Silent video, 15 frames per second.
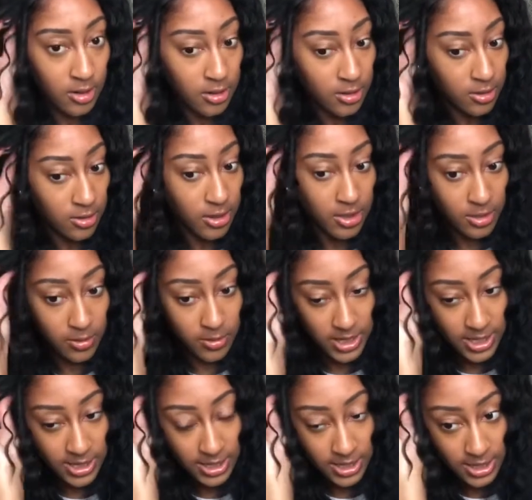so that the
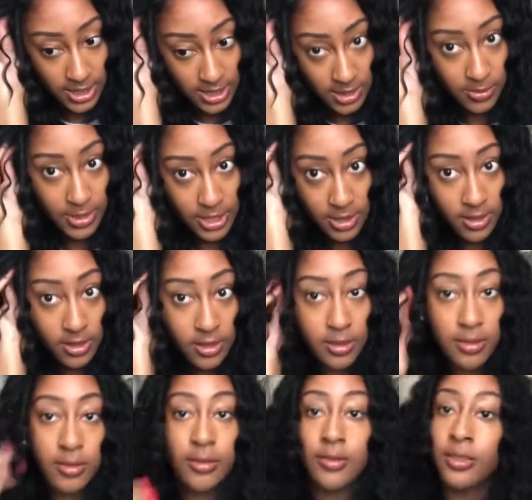wig stays better,
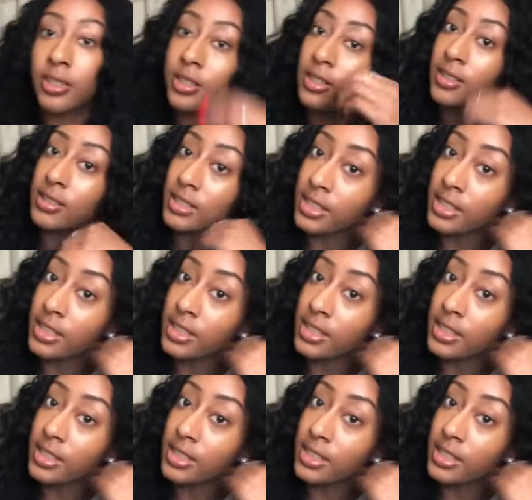because